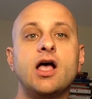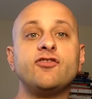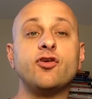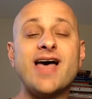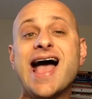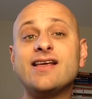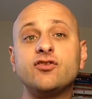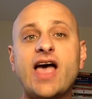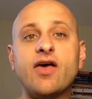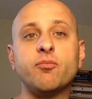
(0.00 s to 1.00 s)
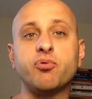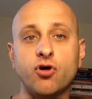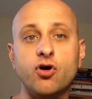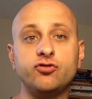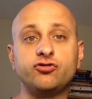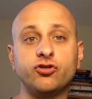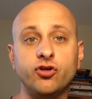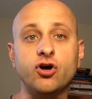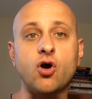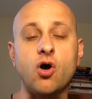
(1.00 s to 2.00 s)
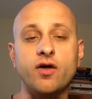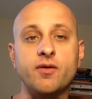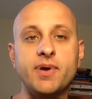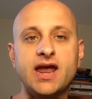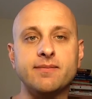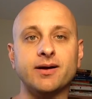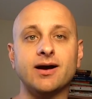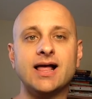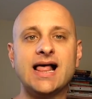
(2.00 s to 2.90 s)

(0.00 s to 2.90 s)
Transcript: So that is how the prose should look on the paper.